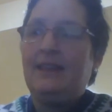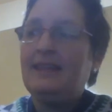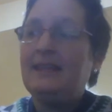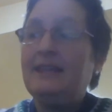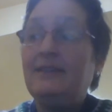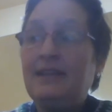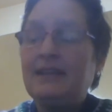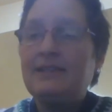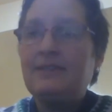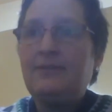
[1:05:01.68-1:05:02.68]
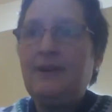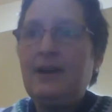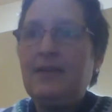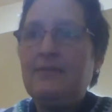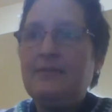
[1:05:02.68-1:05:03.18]
that they live next to
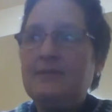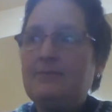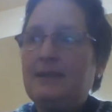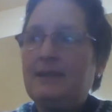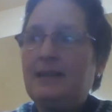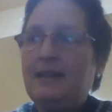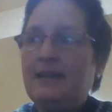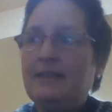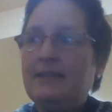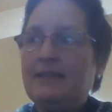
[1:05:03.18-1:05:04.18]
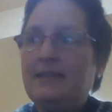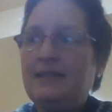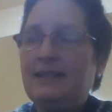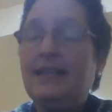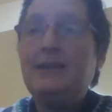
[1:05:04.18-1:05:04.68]
farms because
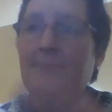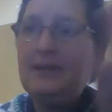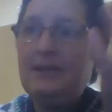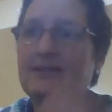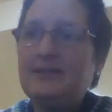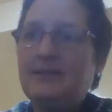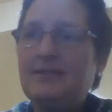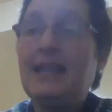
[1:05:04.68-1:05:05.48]
lady beetles